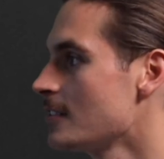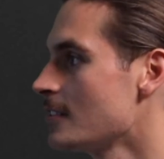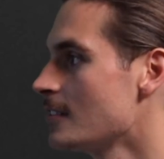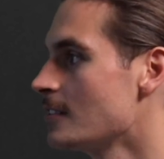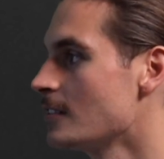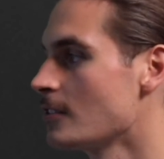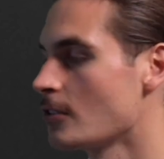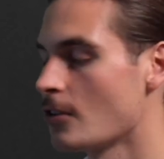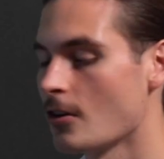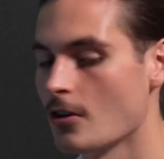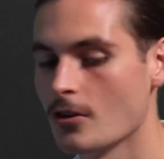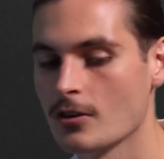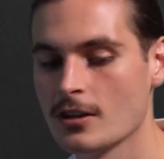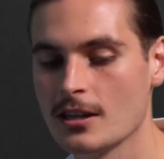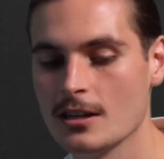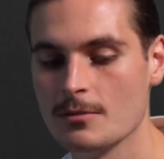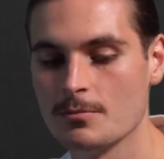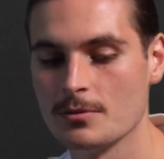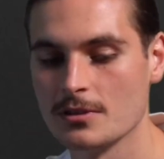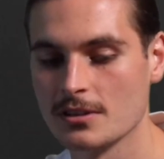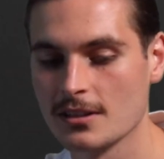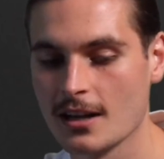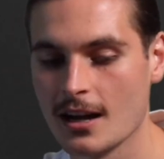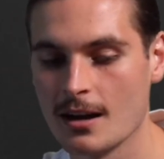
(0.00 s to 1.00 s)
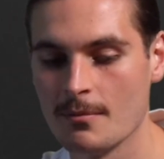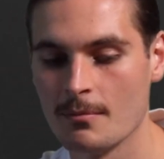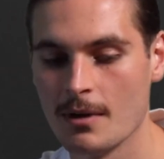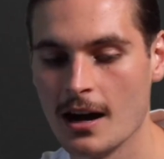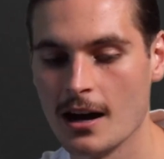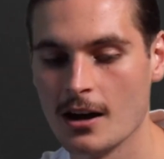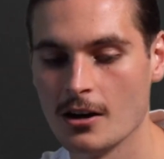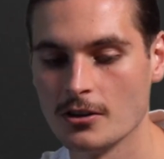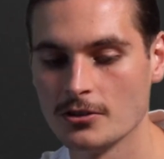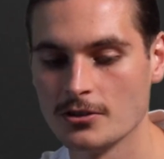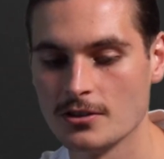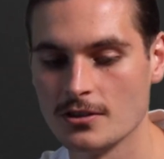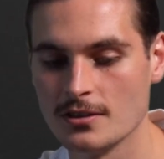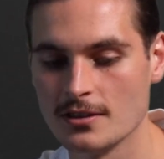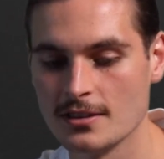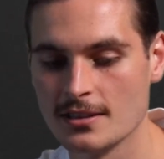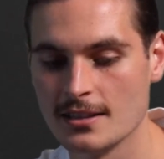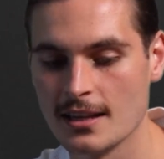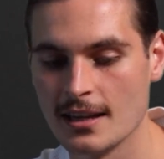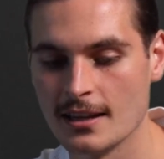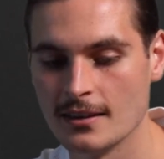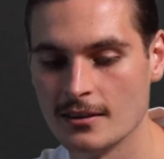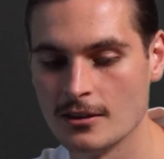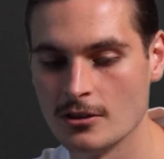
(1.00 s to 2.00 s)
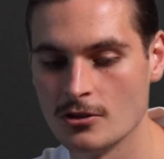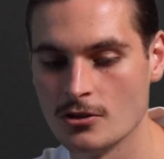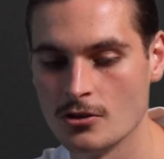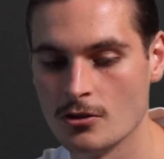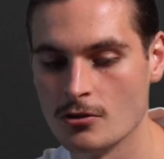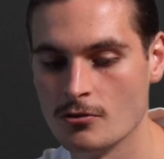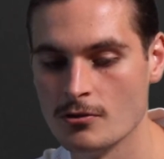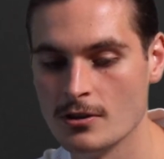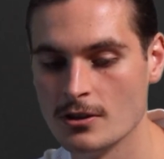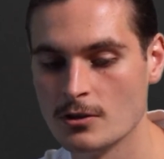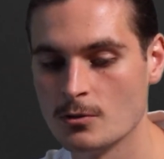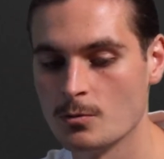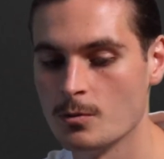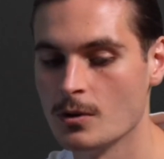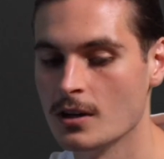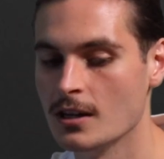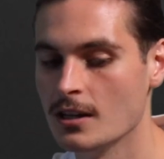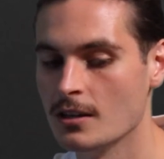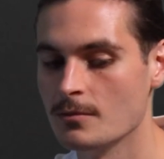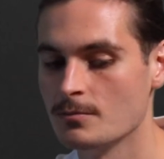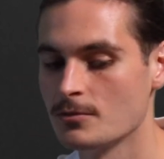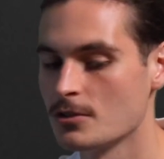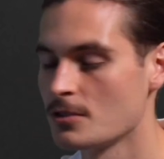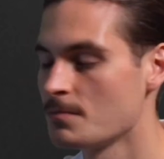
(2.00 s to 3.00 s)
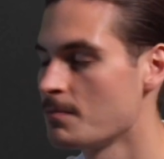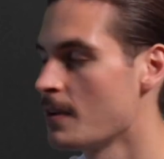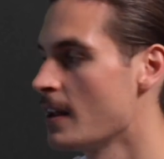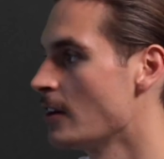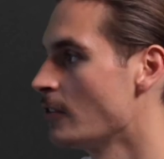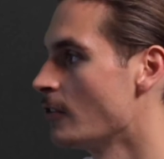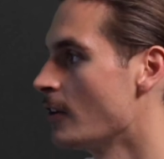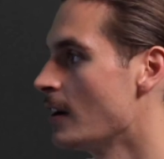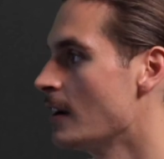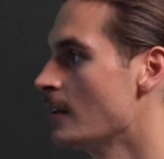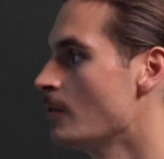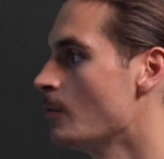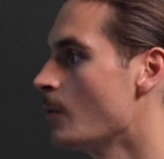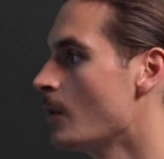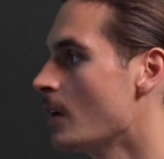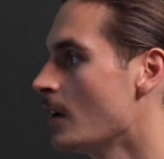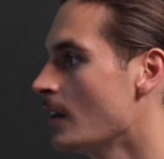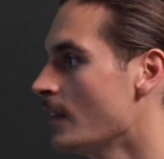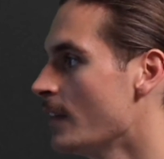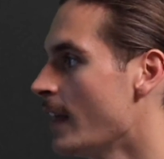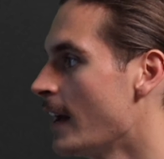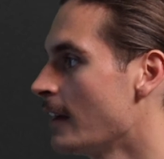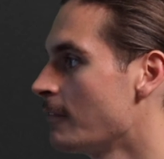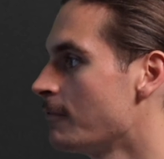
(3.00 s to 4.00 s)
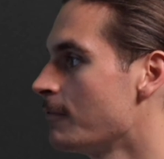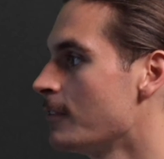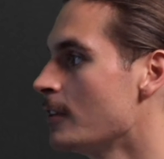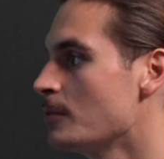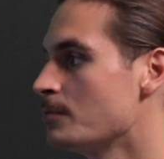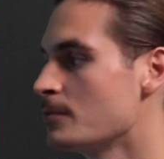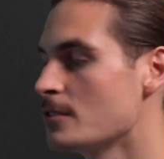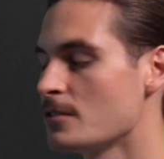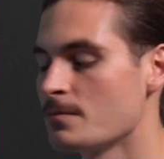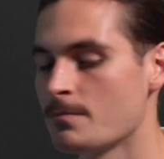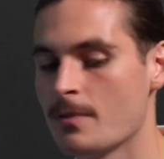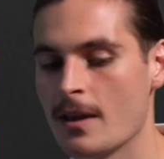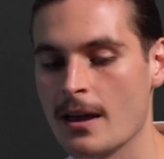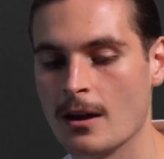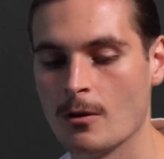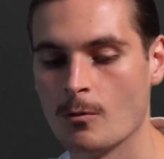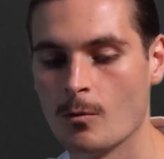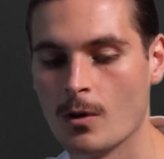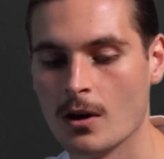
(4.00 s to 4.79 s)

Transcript: the goalkeeper's come out and said that Reece Williams is playing really well, Nat Phillips is playing well.